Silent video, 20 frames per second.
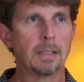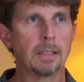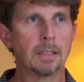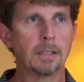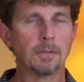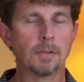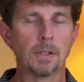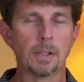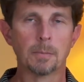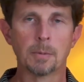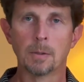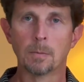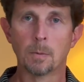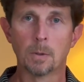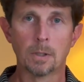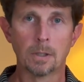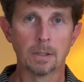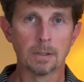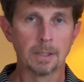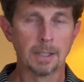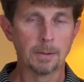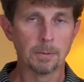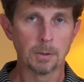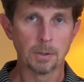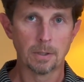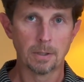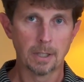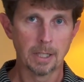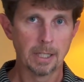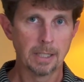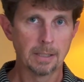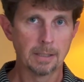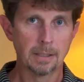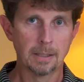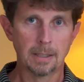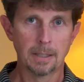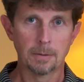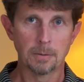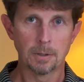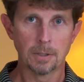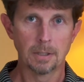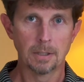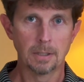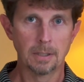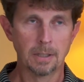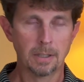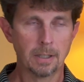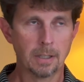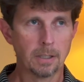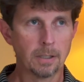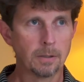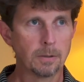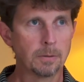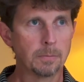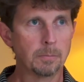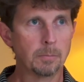If something worked, that was great and I was good to go.